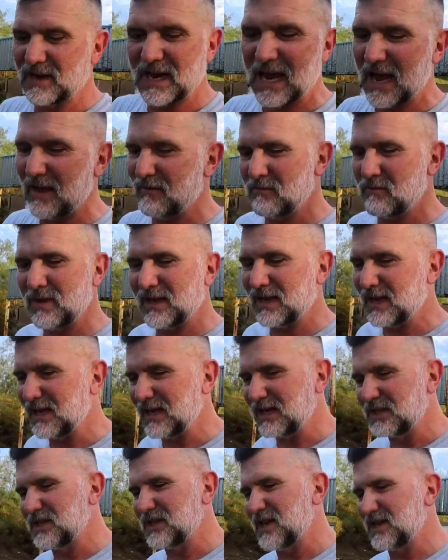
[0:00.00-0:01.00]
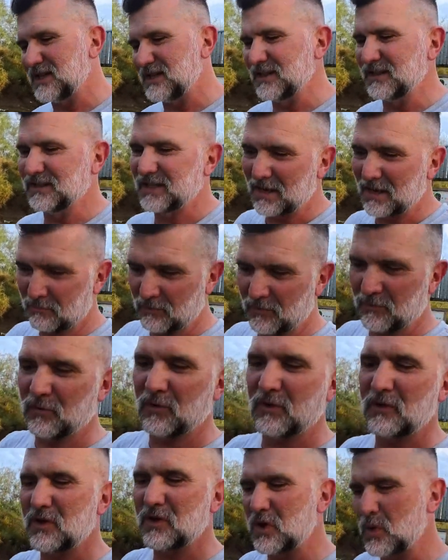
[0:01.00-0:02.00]
I haven't made any changes. I
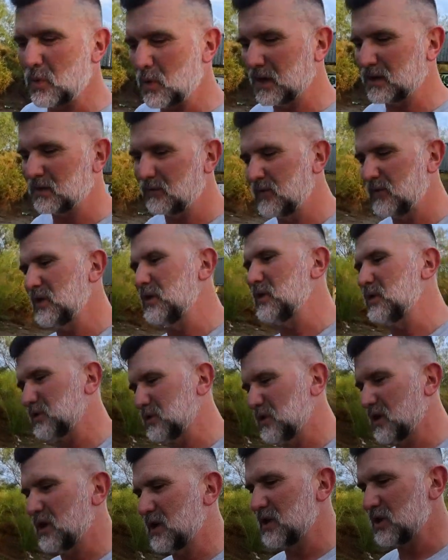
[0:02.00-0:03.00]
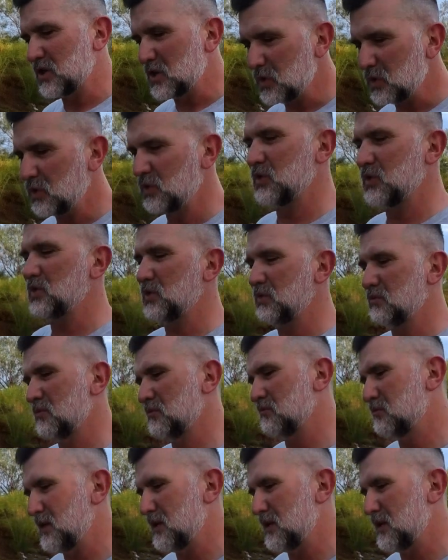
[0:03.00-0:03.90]
prefer that you watch videos on YouTube,